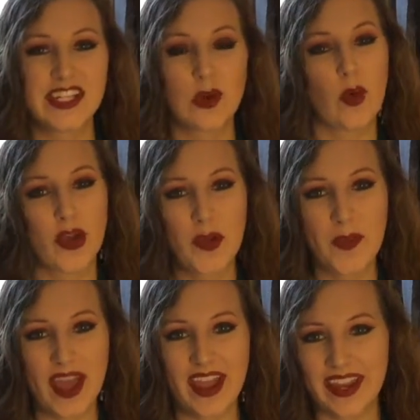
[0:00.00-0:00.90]
guys, welcome
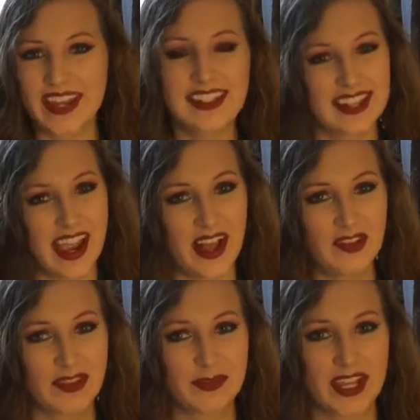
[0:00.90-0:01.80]
back. It's
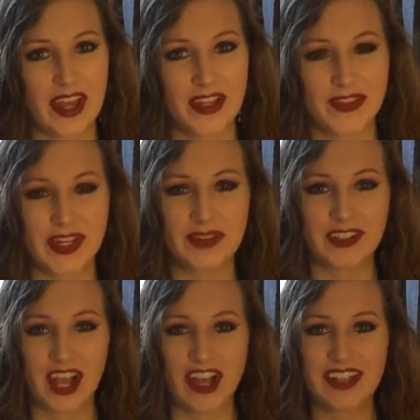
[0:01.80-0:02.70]
Tal from Talioray
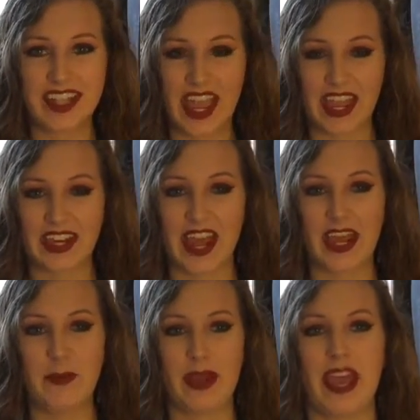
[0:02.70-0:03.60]
Vlogs, and
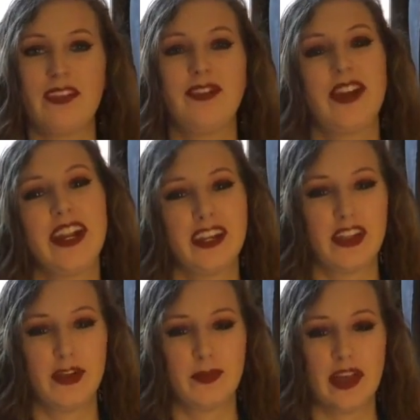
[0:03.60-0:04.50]
I am back for
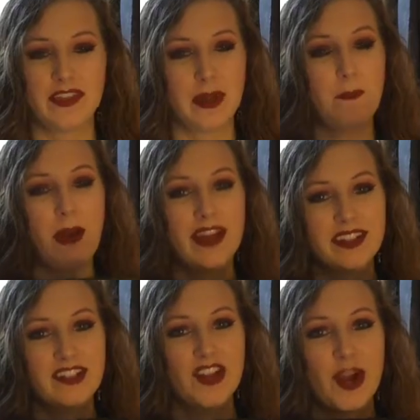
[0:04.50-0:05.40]
another month's
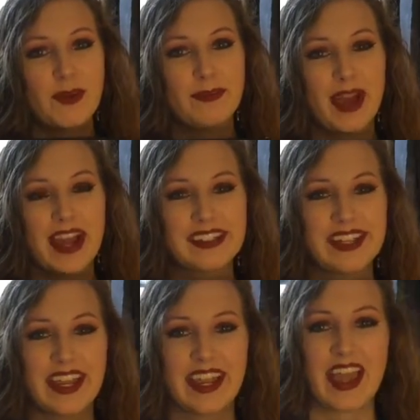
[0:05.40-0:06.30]
Boxycharm
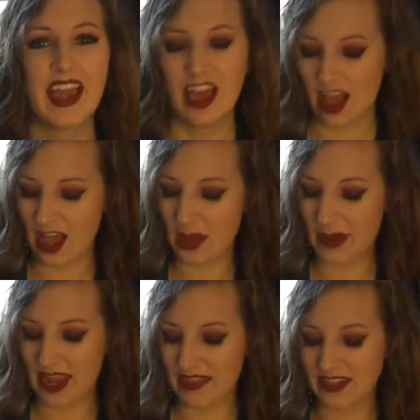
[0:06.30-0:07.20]
unboxing.
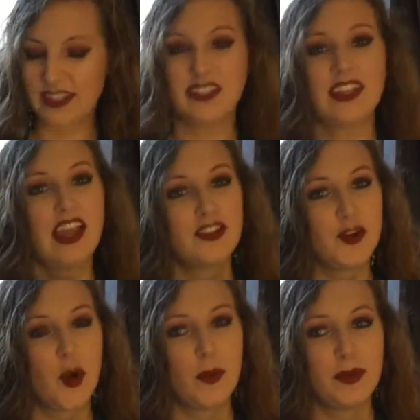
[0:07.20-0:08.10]
And this is the
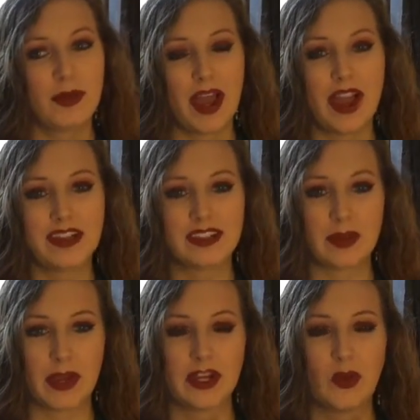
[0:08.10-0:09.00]
October box.
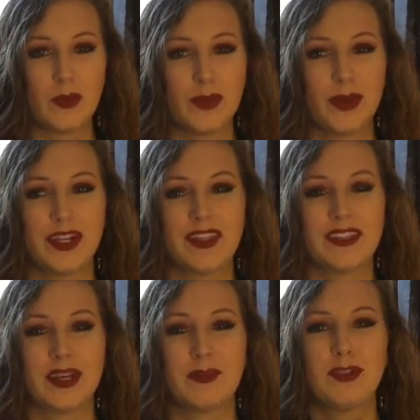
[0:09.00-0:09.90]
I know I'm putting
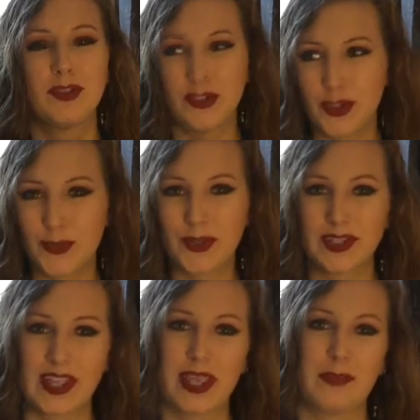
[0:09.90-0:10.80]
this up
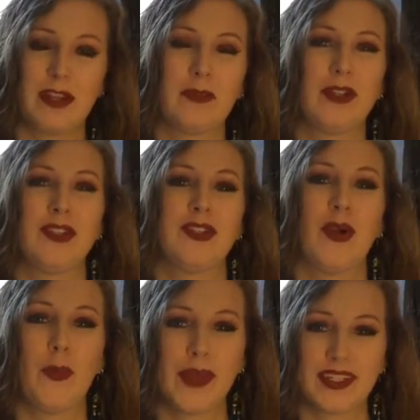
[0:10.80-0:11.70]
super late, but I've been
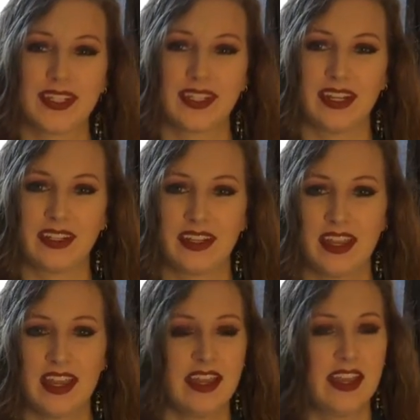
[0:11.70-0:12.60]
so busy
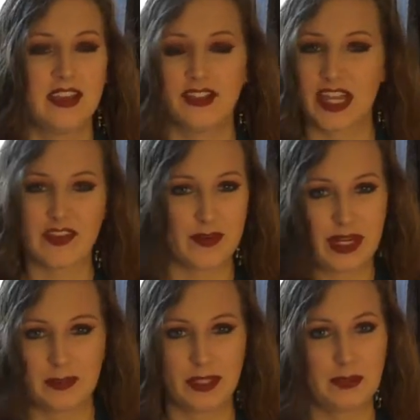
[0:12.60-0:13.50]
lately and just haven't
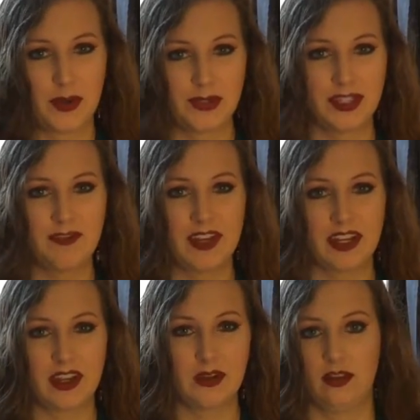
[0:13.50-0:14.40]
been able to post the
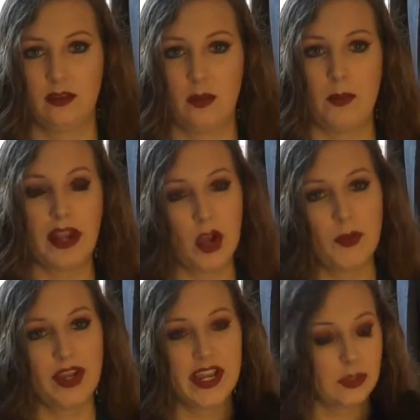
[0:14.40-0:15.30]
video. But I
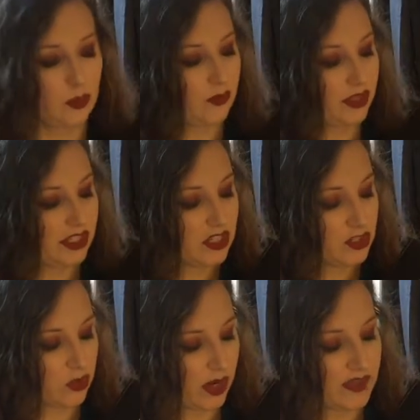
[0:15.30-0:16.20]
hope you guys will really
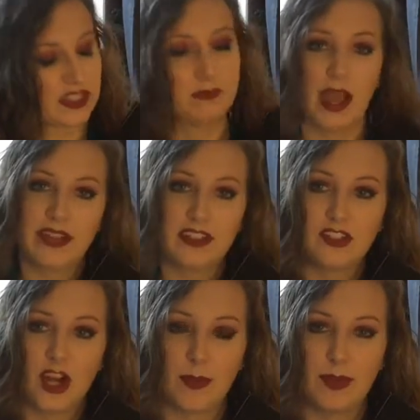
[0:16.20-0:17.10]
enjoy this
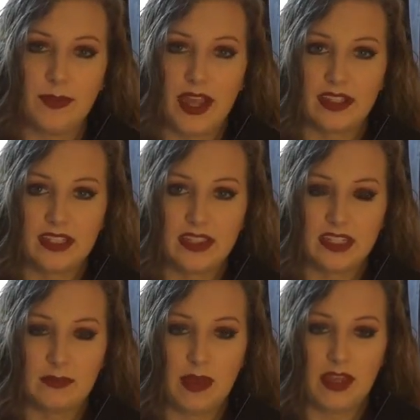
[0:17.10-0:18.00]
Boxycharm unboxing
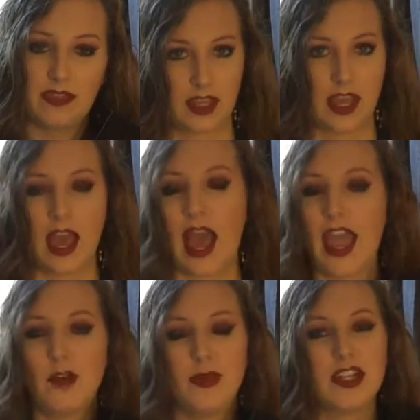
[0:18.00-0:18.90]
this month. I
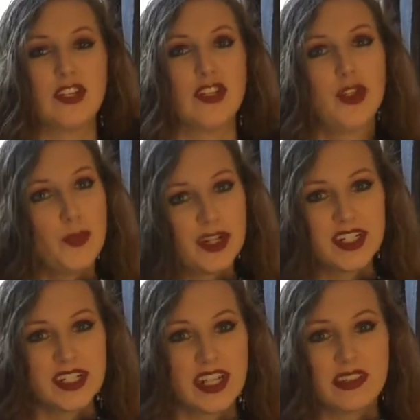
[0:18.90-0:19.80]
have been super
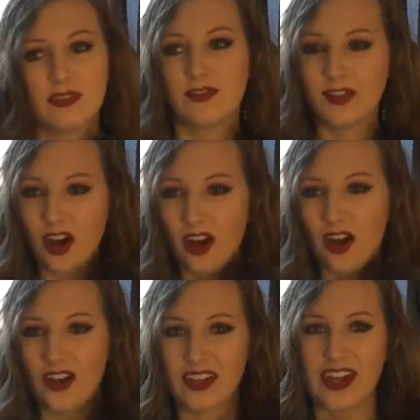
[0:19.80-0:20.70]
digging the
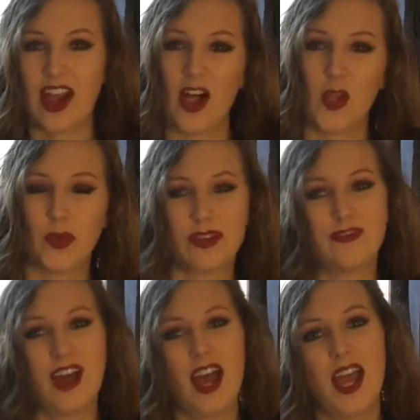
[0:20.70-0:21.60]
fall and
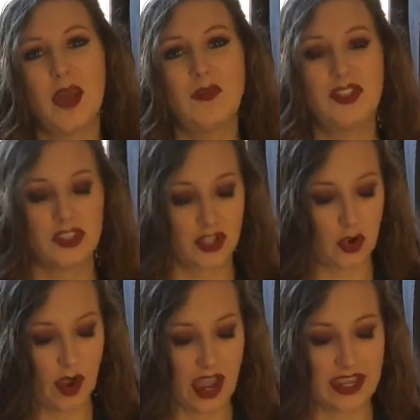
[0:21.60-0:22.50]
Halloween vibes,
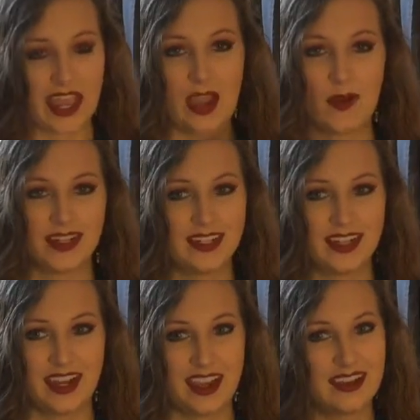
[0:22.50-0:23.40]
so I can't wait to
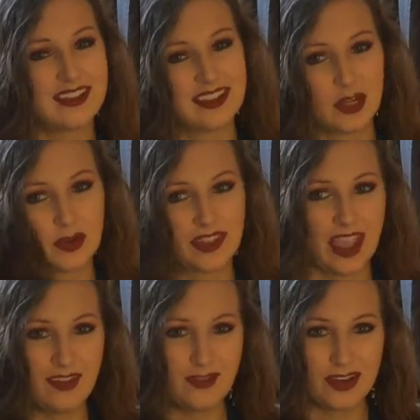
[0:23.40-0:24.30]
dig in and see what they
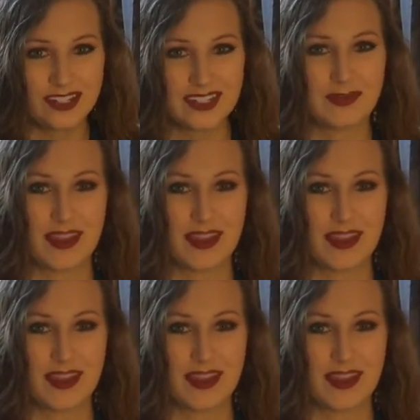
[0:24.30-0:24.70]
have for us this